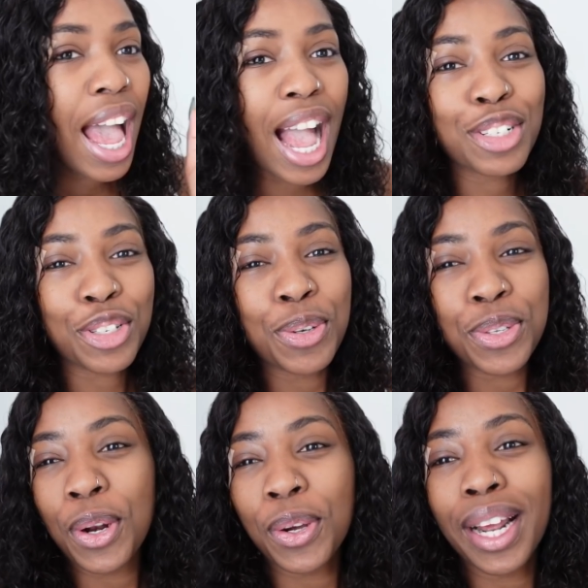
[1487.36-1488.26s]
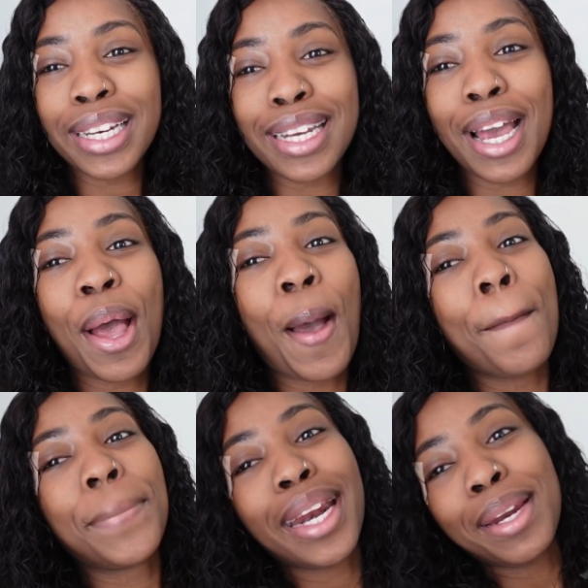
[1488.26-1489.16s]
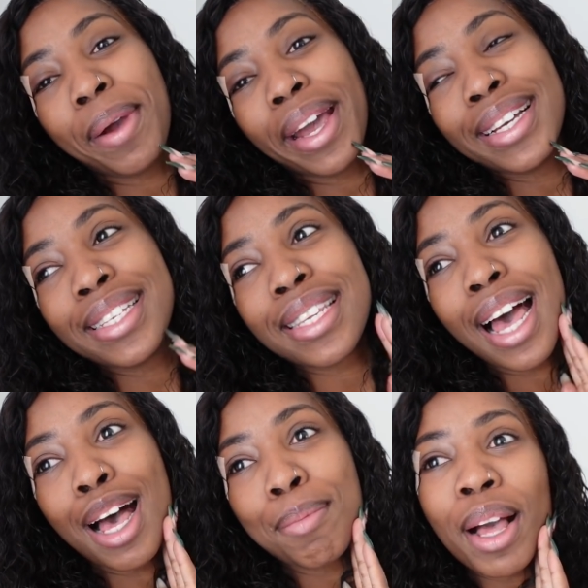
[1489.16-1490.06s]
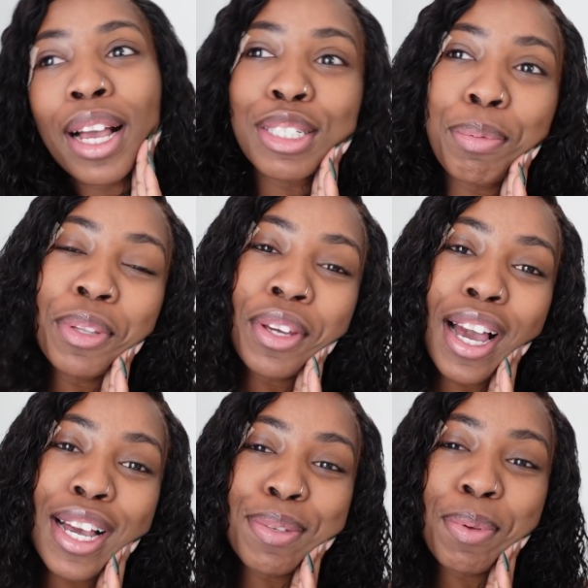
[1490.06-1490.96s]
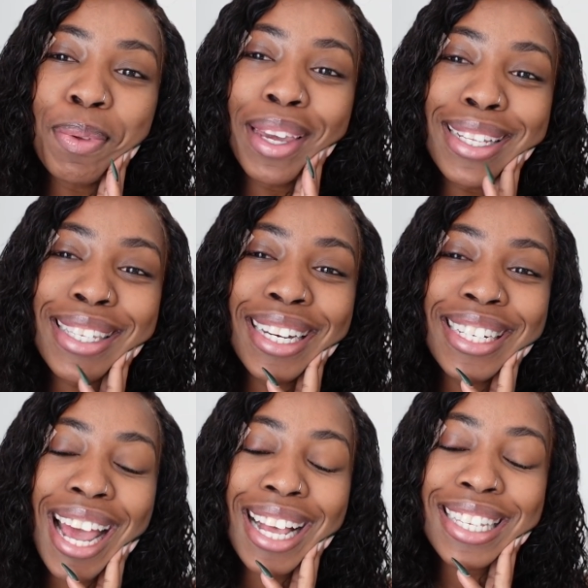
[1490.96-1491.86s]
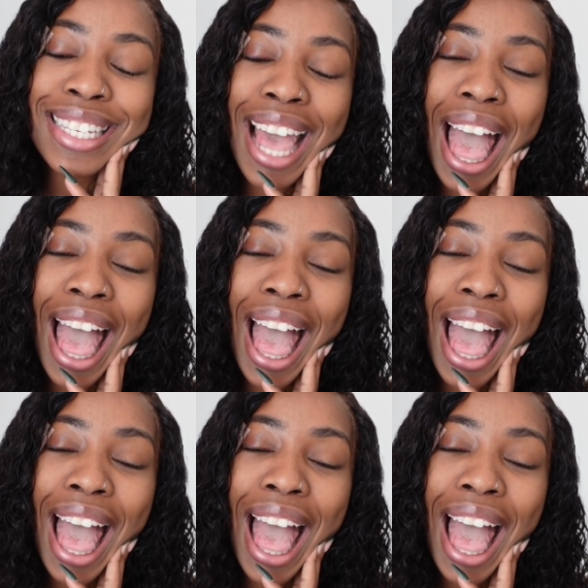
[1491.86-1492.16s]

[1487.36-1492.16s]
I just know it's not a good idea. But anyways, I'll catch up with you guys when we get to the doctor's